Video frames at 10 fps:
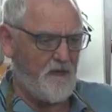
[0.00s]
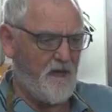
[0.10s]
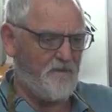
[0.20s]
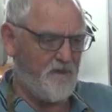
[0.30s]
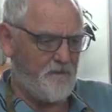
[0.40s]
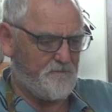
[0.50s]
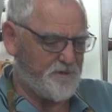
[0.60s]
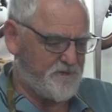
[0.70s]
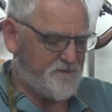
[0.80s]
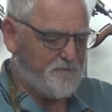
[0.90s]
and then
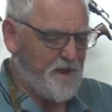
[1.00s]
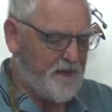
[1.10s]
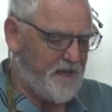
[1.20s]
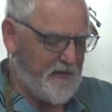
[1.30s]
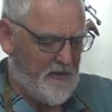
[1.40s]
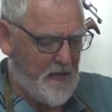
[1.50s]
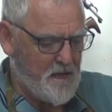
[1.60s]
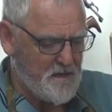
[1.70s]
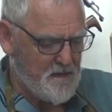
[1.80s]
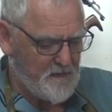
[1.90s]
put a spreader
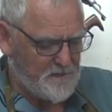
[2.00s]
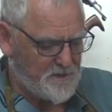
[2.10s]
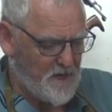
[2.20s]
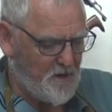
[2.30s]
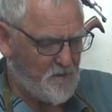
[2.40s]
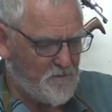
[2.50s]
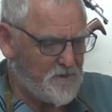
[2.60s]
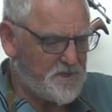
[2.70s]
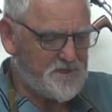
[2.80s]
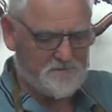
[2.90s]
here so it
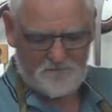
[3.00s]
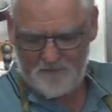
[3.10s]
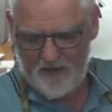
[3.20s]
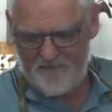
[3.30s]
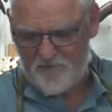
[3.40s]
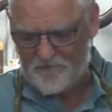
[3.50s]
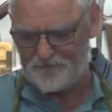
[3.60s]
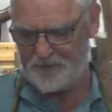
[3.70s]
was level.